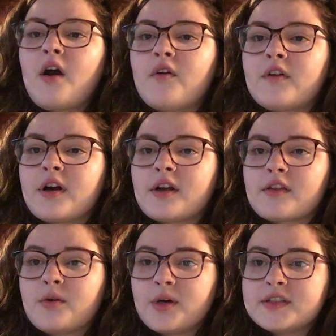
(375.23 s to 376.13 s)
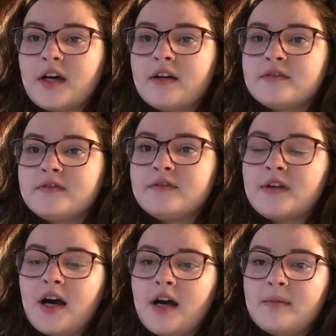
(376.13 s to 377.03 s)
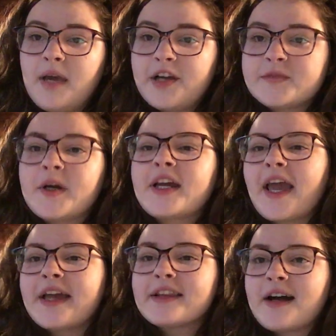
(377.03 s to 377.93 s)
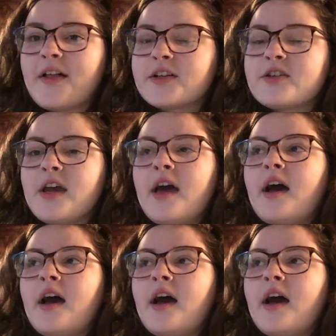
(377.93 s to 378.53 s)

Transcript: over the course of Harrisburg and the college.